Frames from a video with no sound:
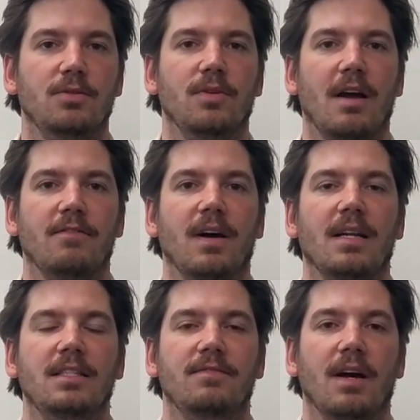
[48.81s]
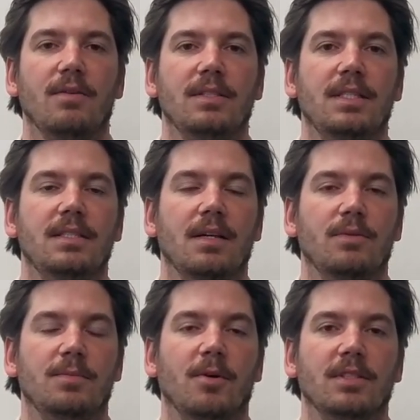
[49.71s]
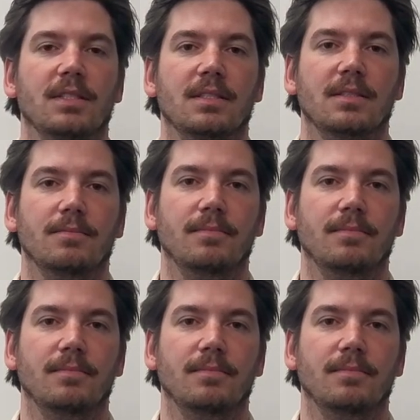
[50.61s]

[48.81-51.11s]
drive antiviral T-cell responses.